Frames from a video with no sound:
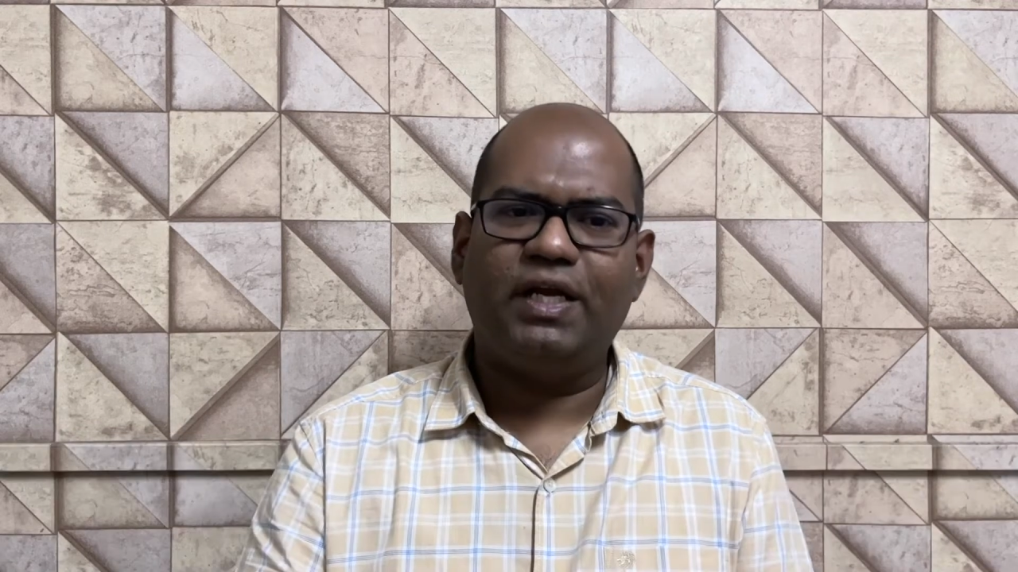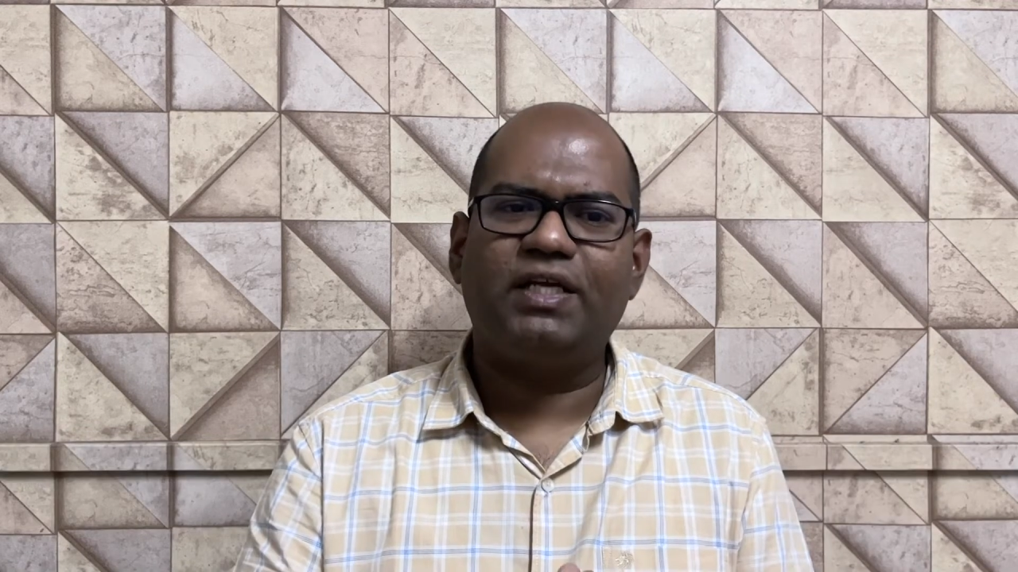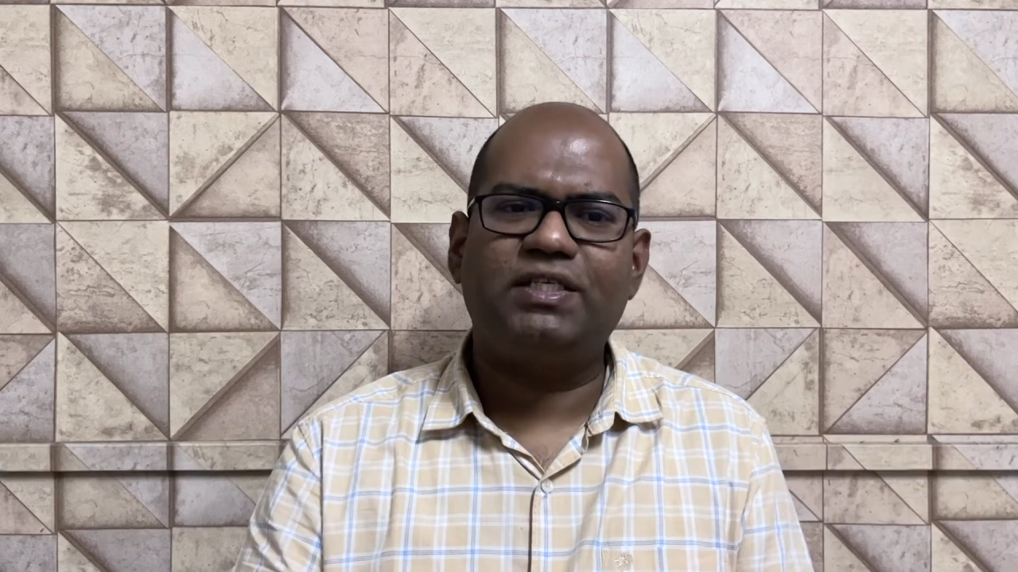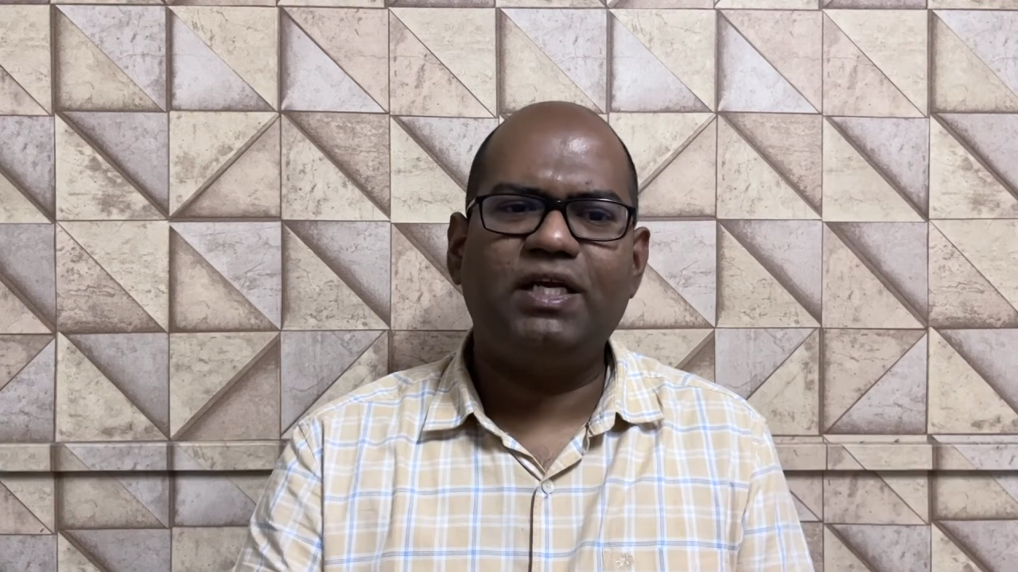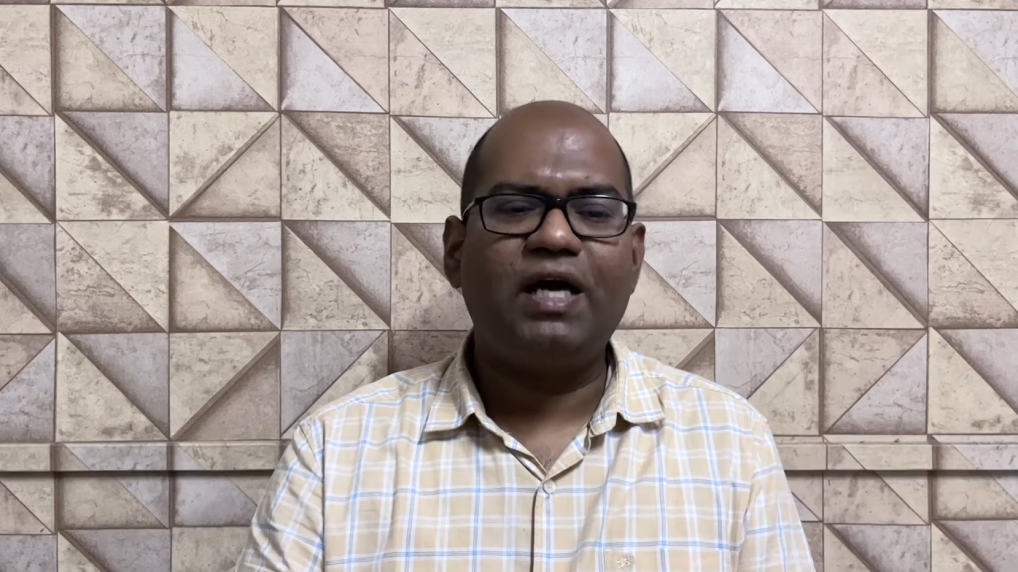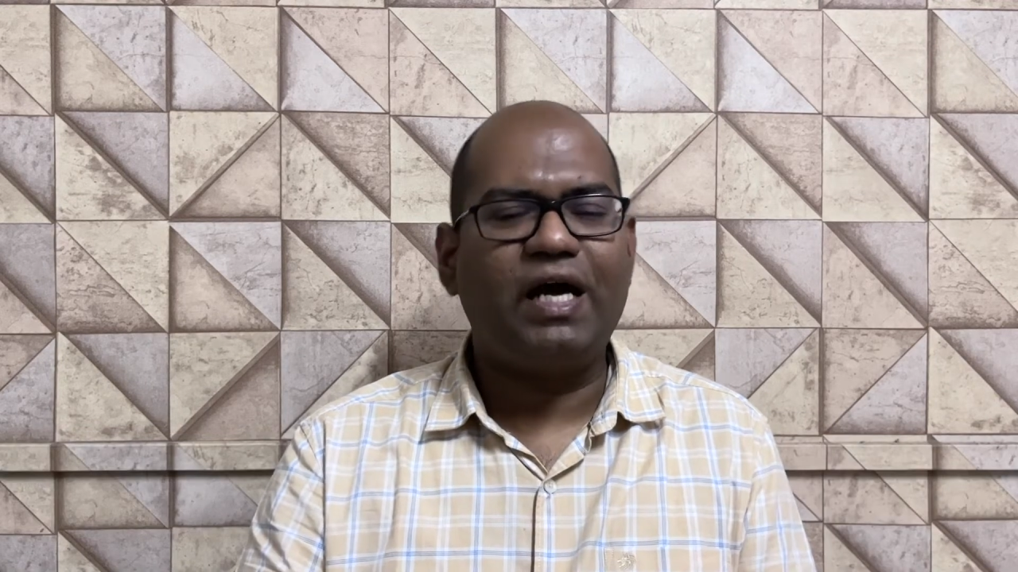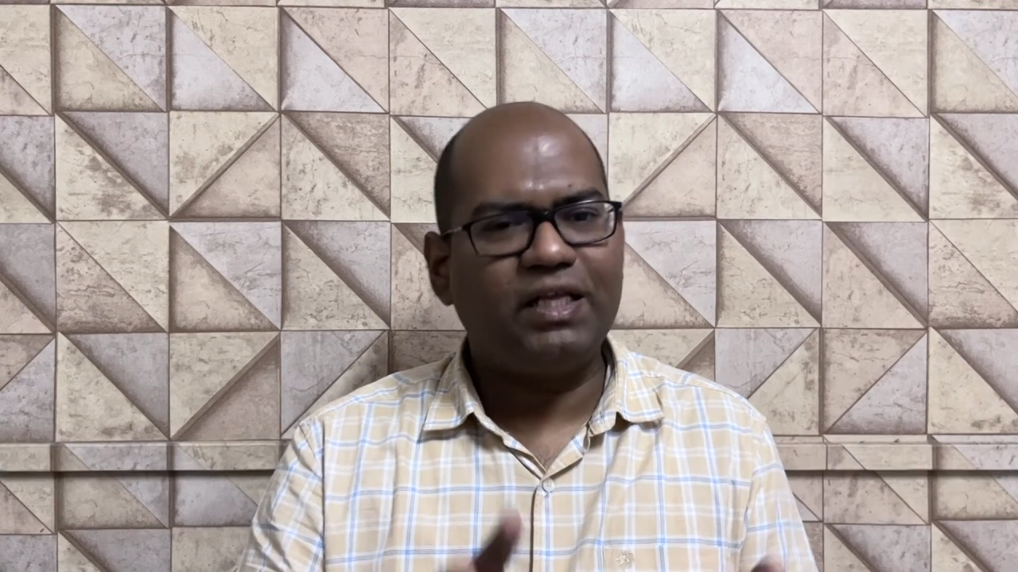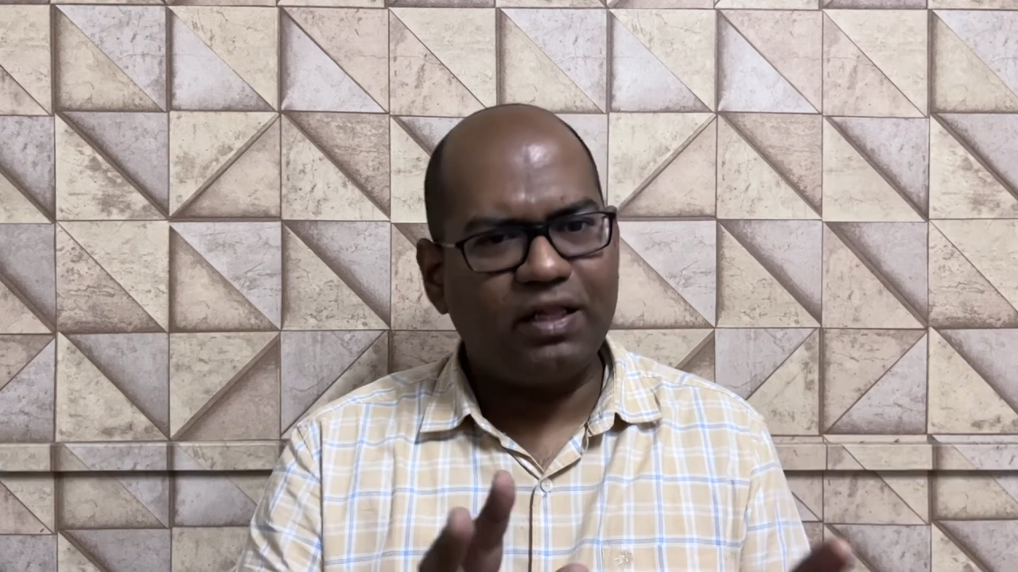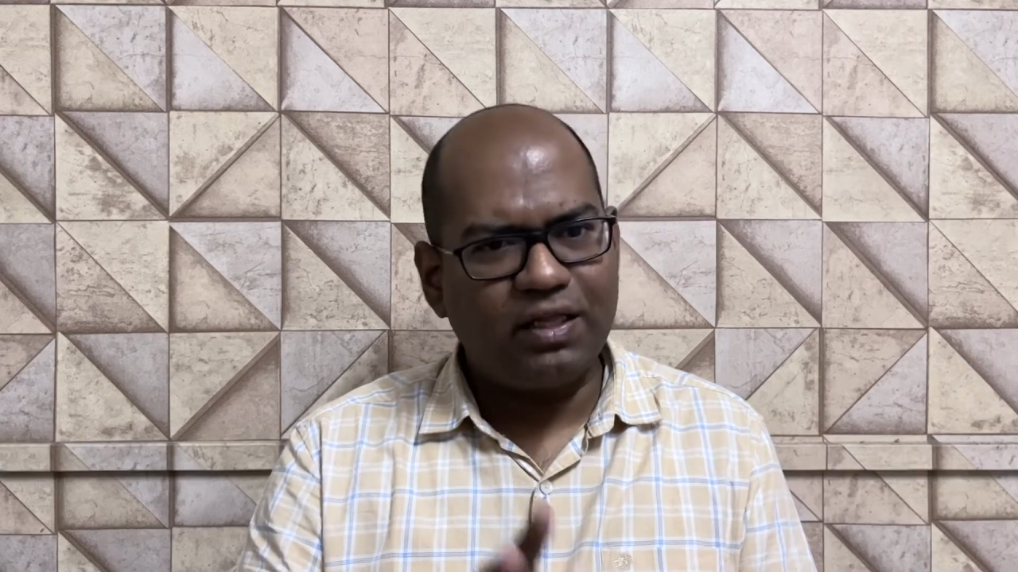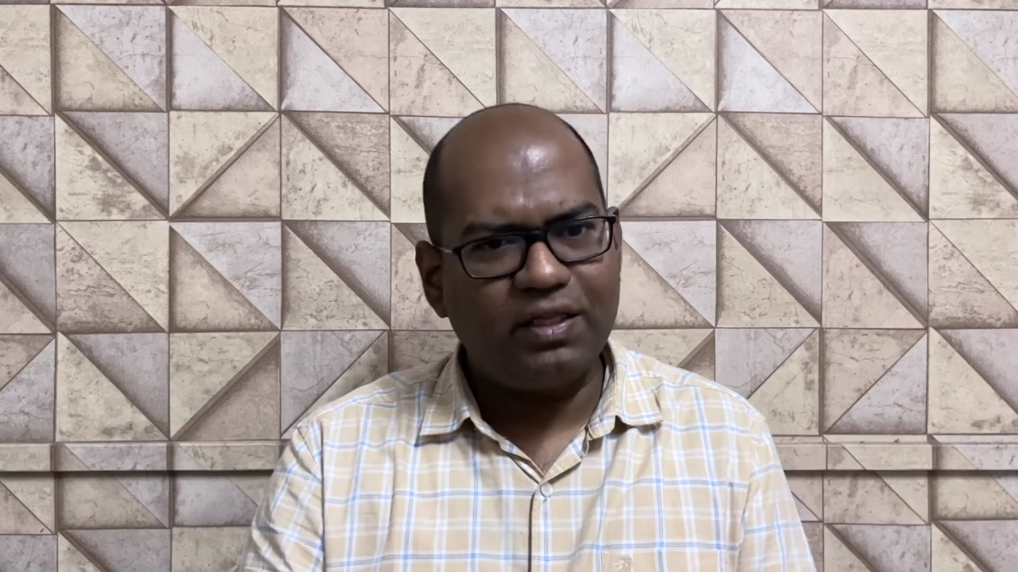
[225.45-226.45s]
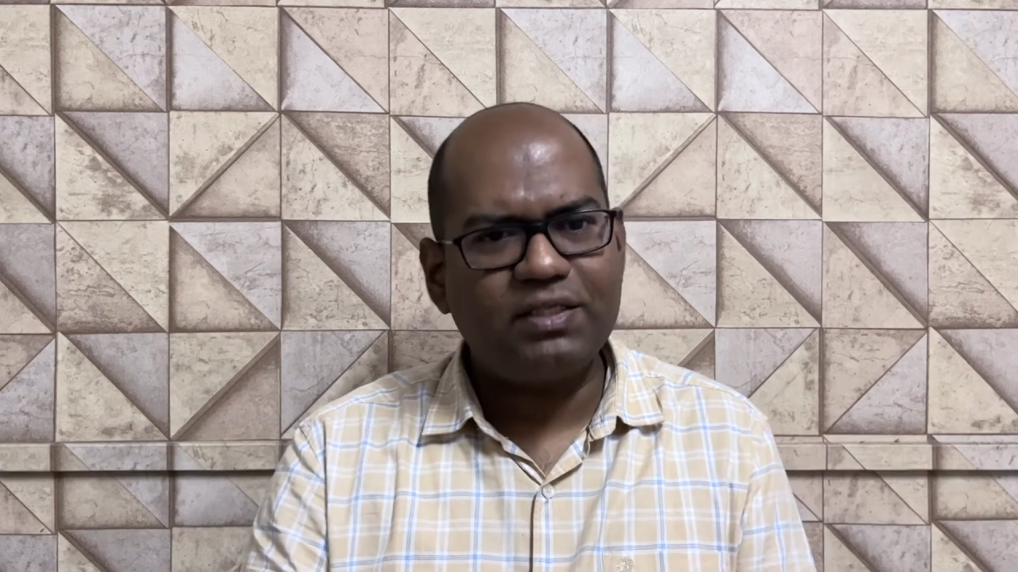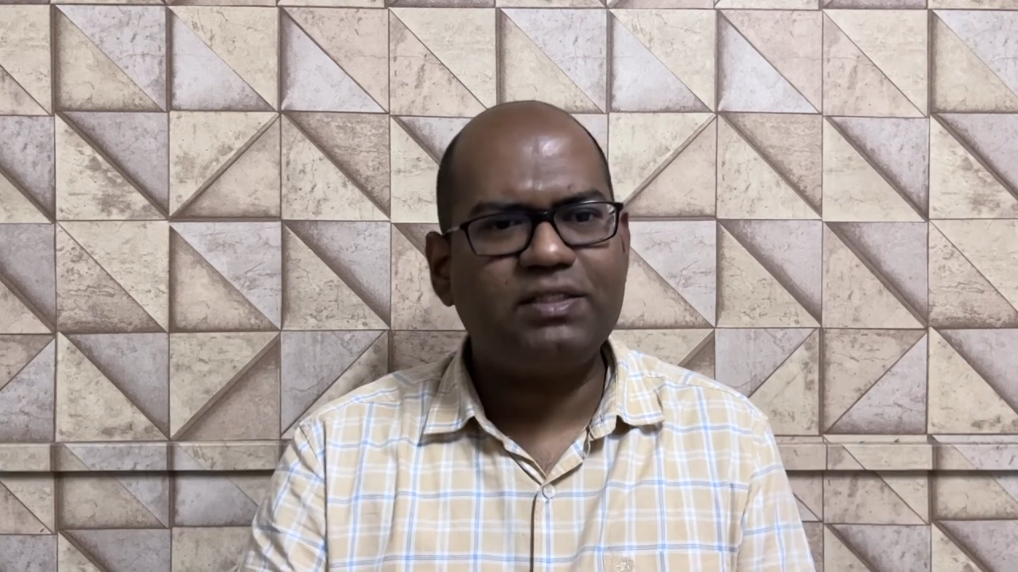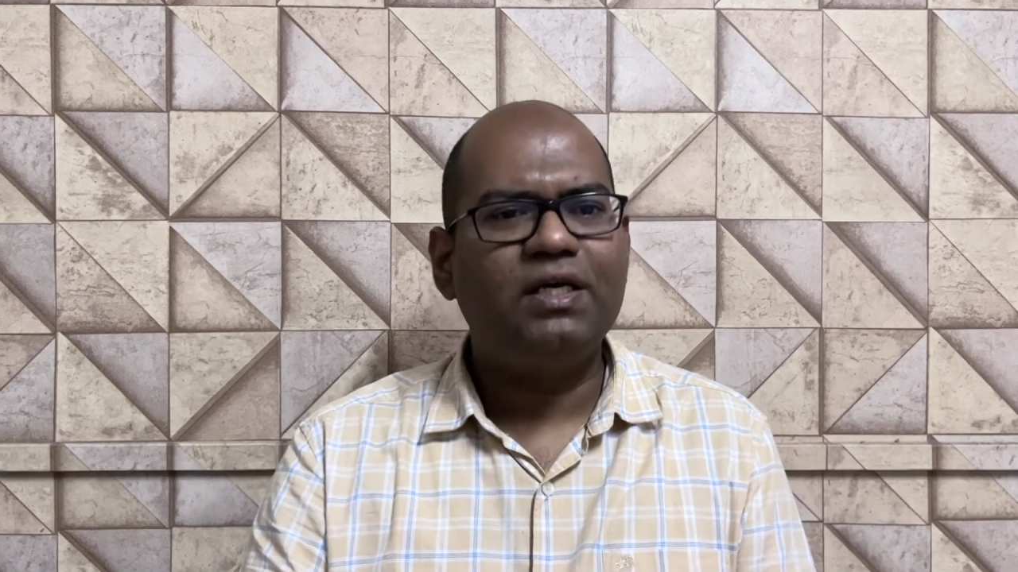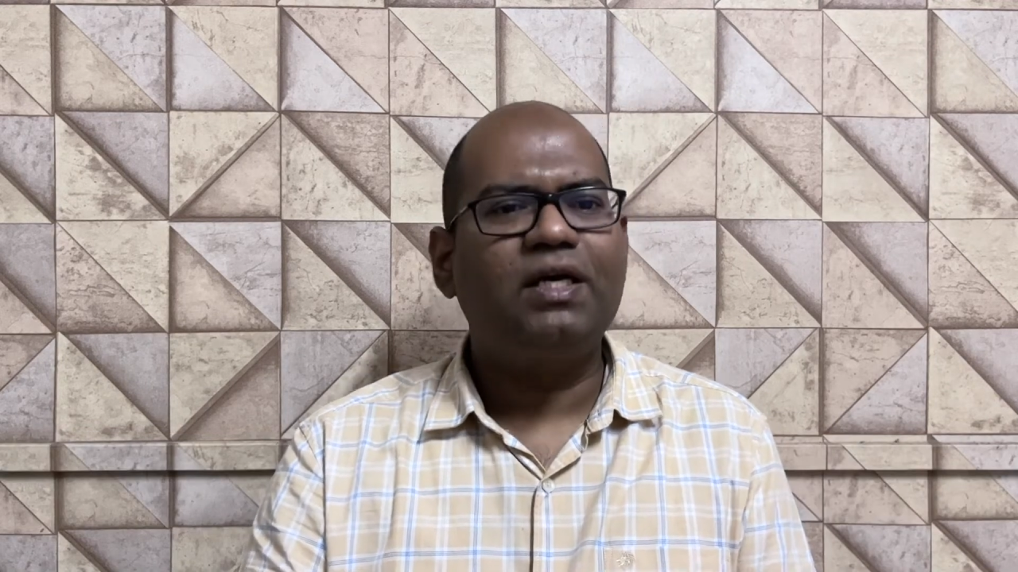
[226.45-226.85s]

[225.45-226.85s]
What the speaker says: industry. Other than this,